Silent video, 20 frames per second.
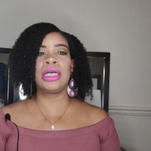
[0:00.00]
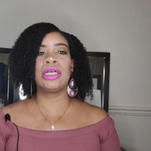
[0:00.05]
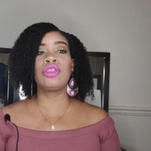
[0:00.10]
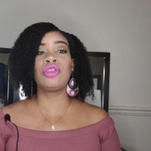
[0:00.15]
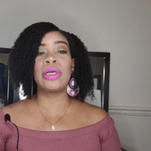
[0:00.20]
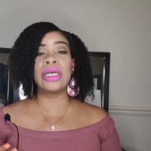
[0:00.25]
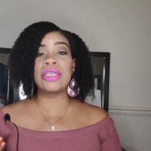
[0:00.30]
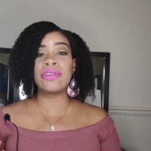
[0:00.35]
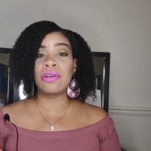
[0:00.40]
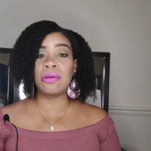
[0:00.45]
a
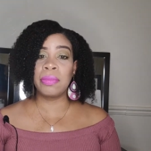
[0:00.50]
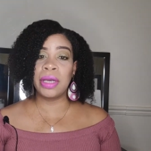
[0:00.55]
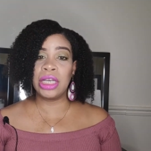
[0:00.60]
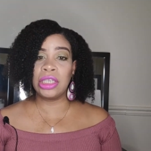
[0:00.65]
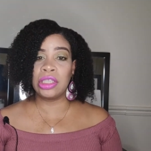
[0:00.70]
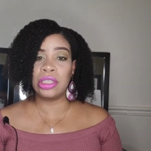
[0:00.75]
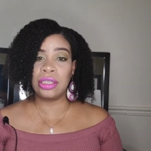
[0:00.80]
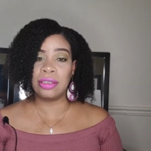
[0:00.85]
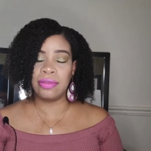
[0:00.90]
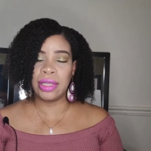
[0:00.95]

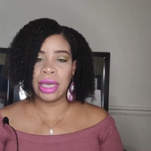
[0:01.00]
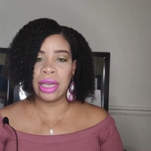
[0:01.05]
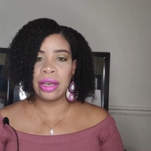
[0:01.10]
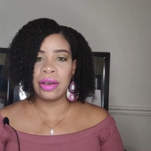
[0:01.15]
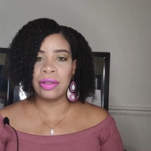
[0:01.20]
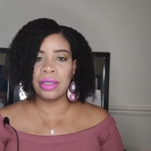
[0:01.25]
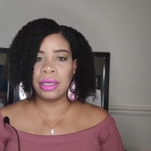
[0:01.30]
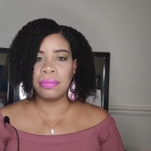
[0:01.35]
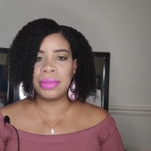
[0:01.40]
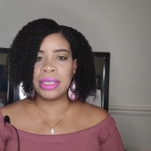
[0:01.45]
transformation of the
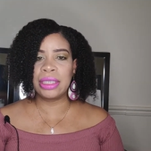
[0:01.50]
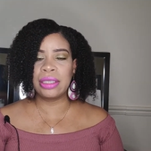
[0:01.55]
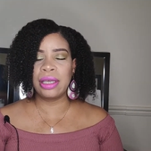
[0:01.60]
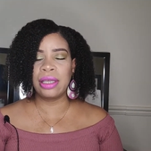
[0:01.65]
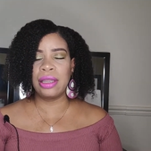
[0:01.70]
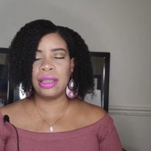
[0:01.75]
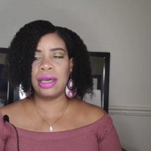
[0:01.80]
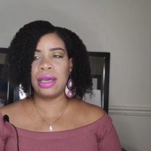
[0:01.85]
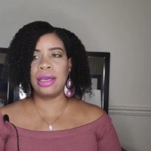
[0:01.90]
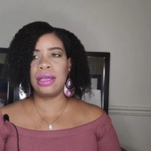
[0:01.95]
hair. Let me
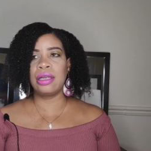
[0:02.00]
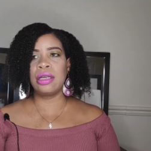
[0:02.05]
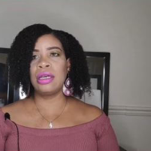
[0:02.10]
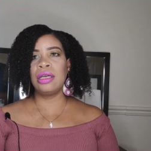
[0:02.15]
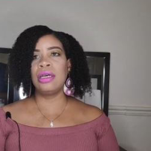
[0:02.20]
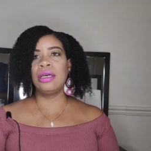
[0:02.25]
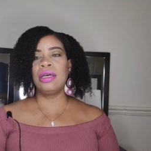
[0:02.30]
say that.